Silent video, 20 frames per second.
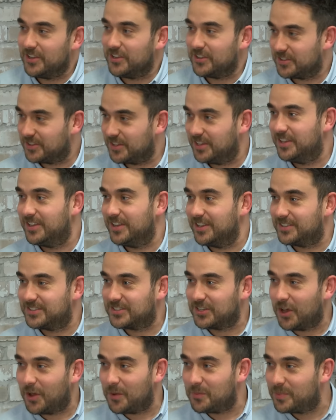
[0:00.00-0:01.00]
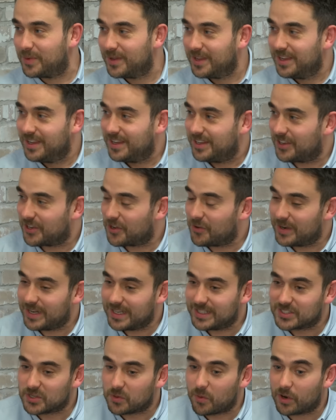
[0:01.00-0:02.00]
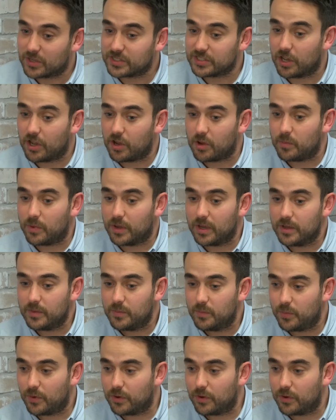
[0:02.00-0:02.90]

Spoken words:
at top going into October.